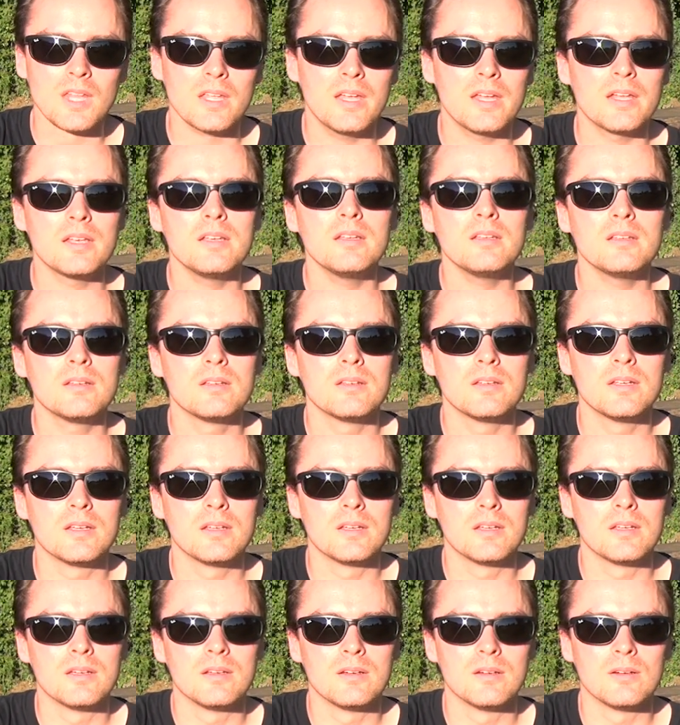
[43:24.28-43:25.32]
And
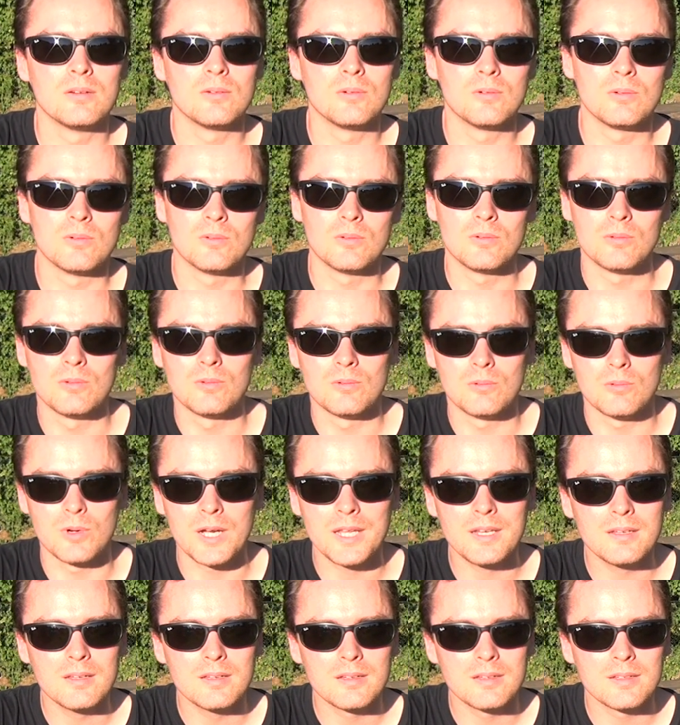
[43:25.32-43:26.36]

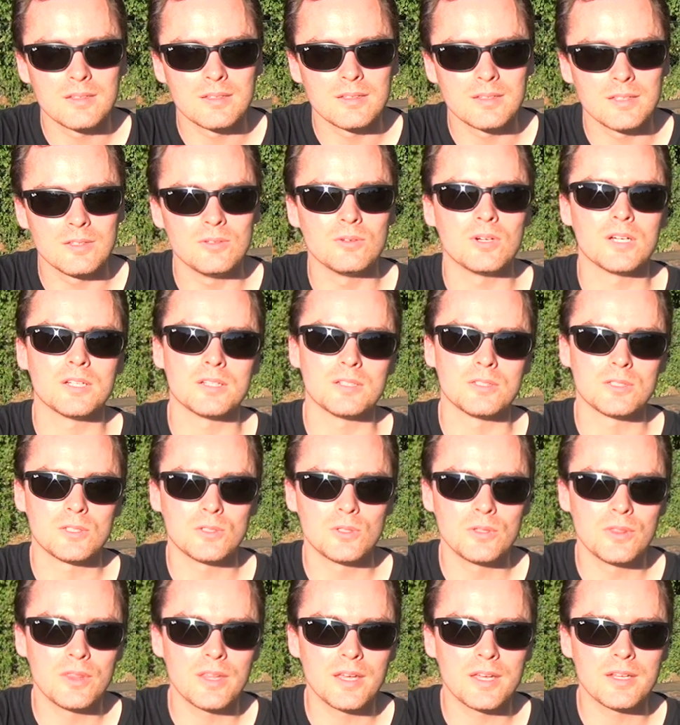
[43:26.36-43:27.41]
when you
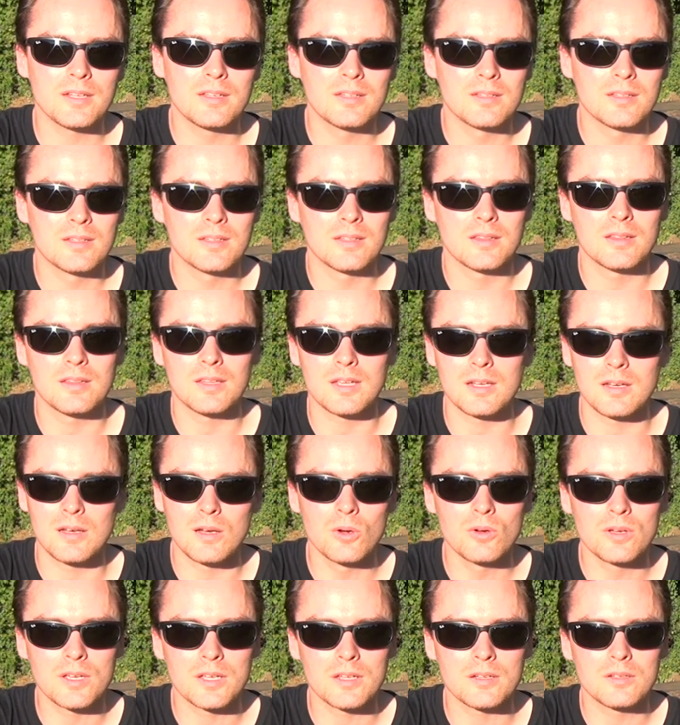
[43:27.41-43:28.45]
understood that, then
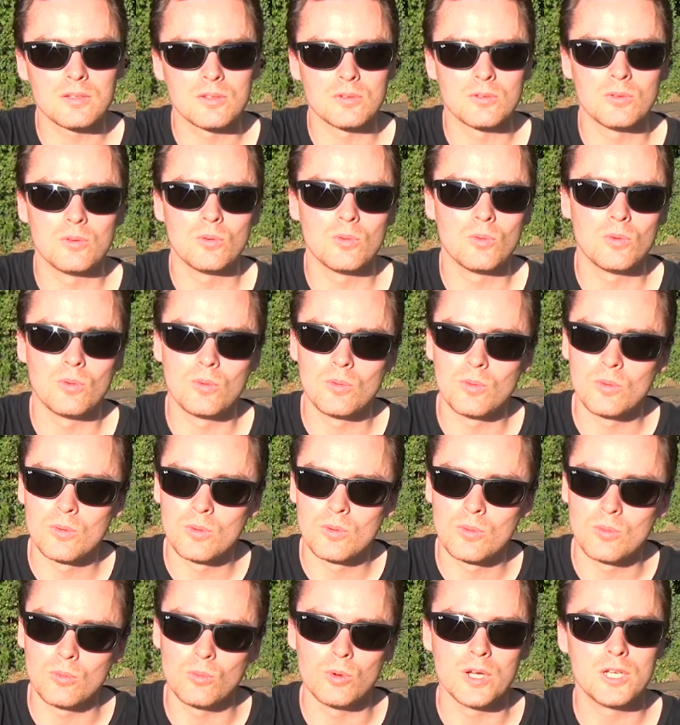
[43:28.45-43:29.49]
look at
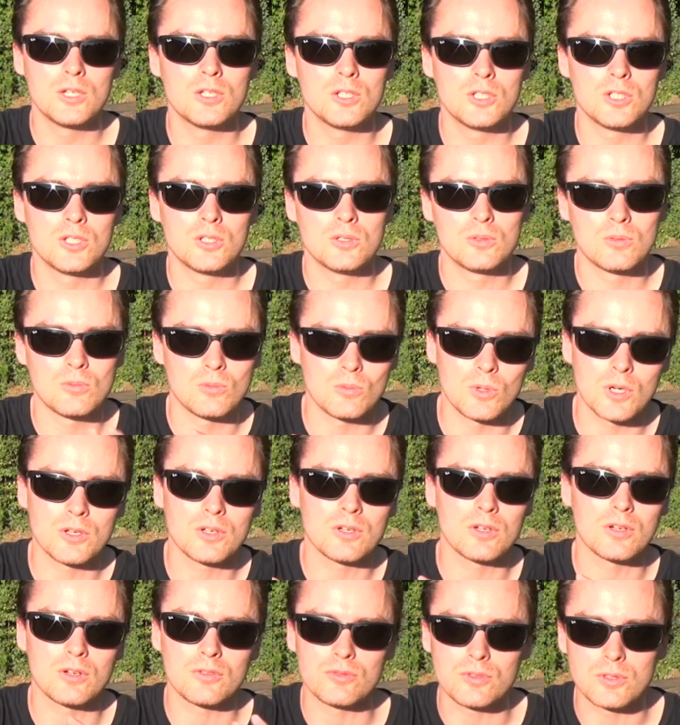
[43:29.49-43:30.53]
which
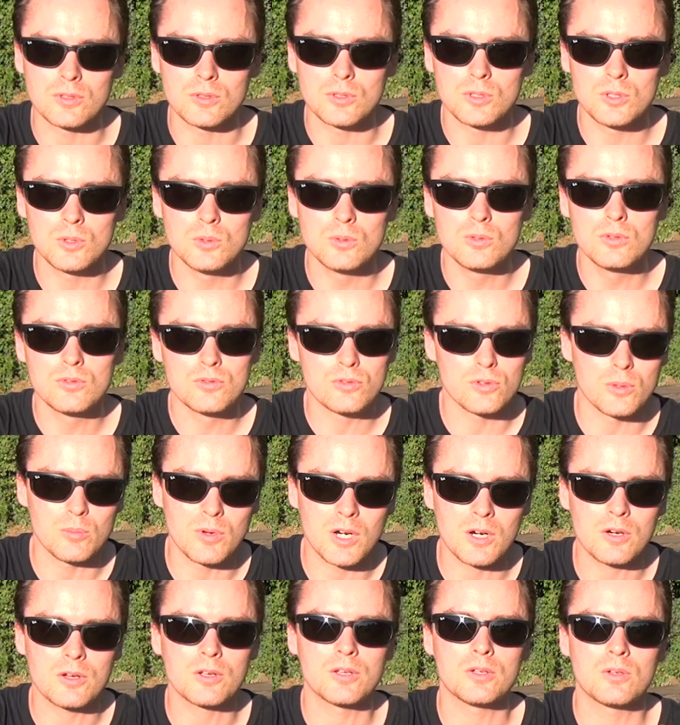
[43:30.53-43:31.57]
one of the two, free
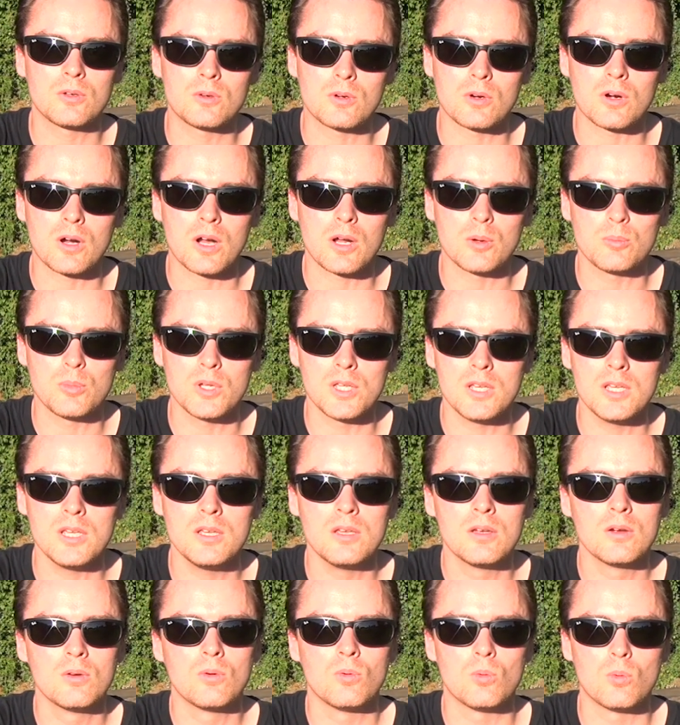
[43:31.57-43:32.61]
market or
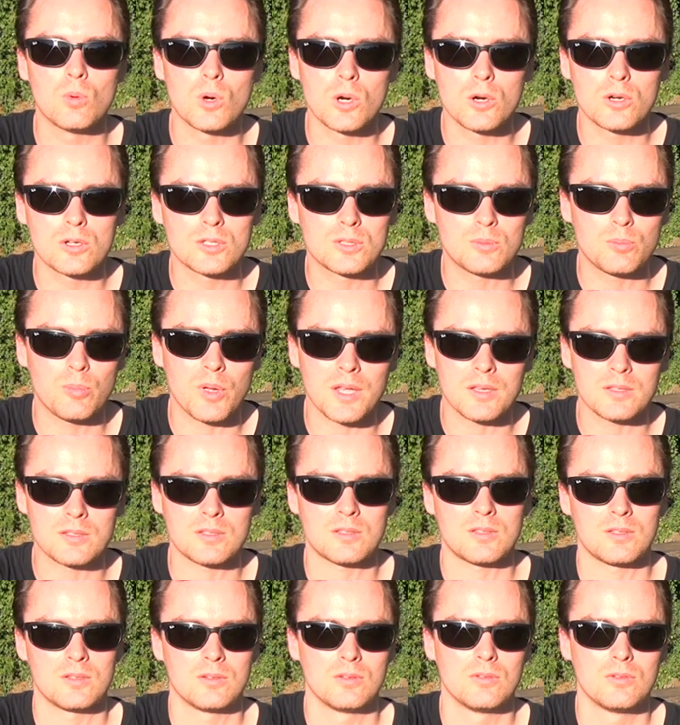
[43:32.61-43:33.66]
RBE, works
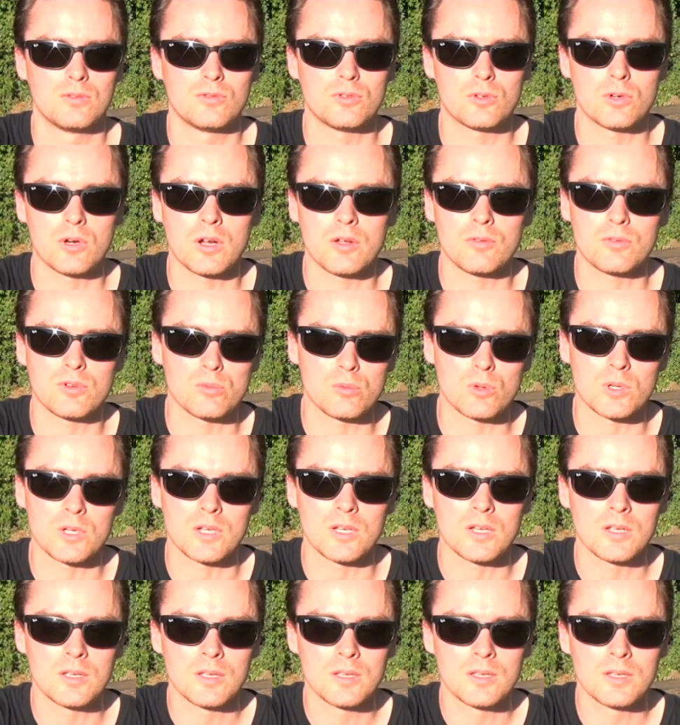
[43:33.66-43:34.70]
best for everyone.
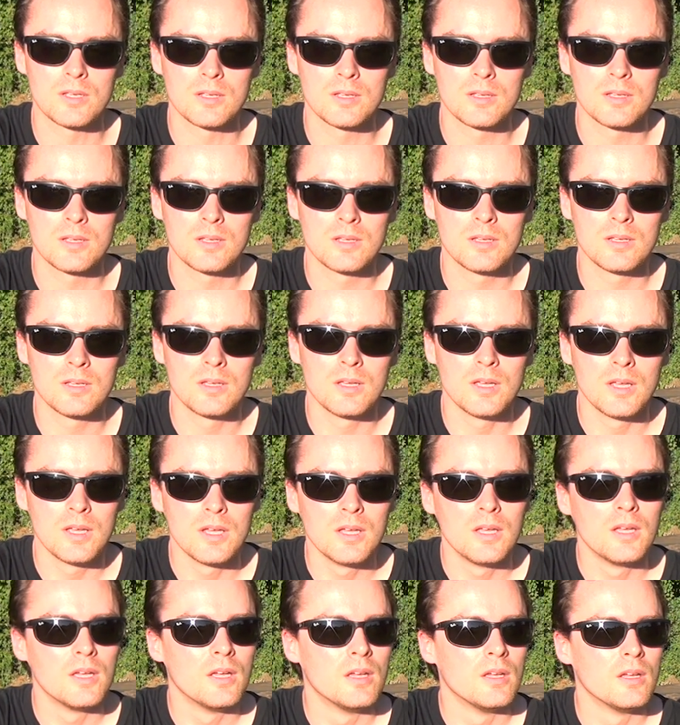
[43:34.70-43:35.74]

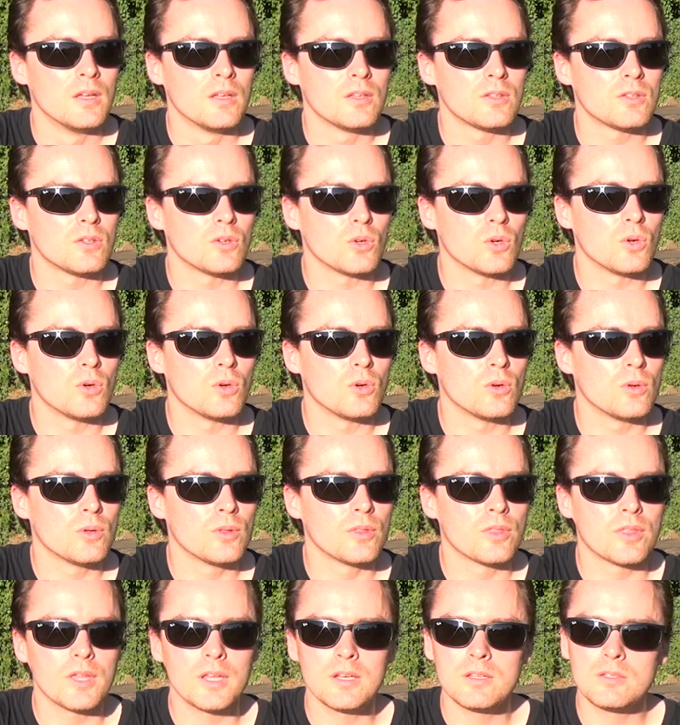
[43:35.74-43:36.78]
So
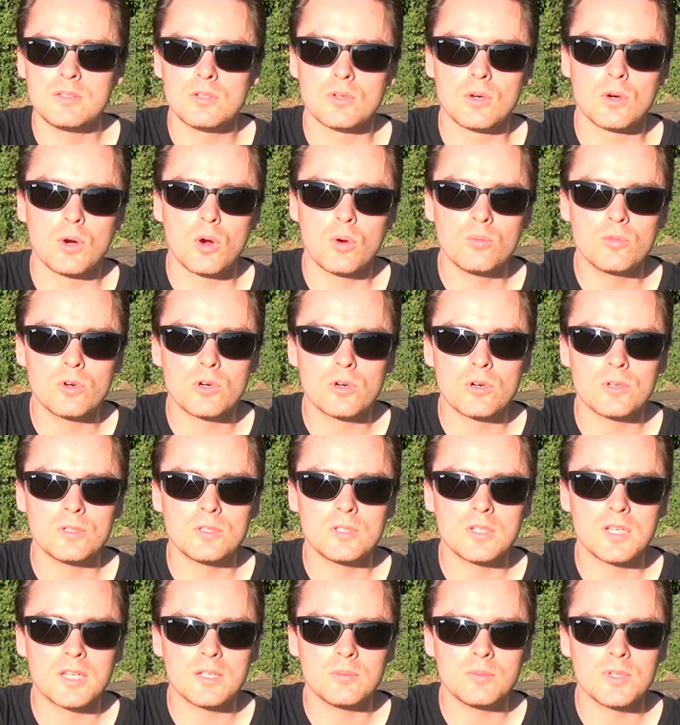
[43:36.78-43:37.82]
that is your homework
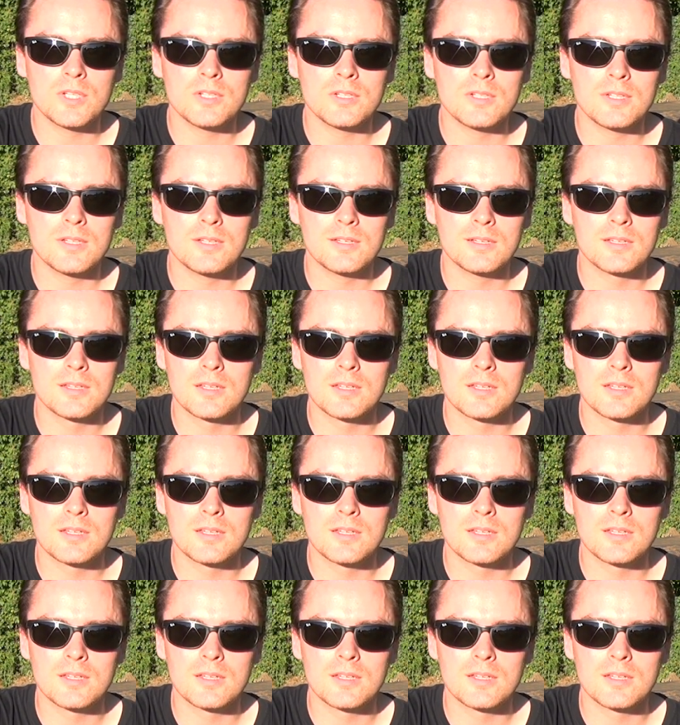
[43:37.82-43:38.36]
assignment.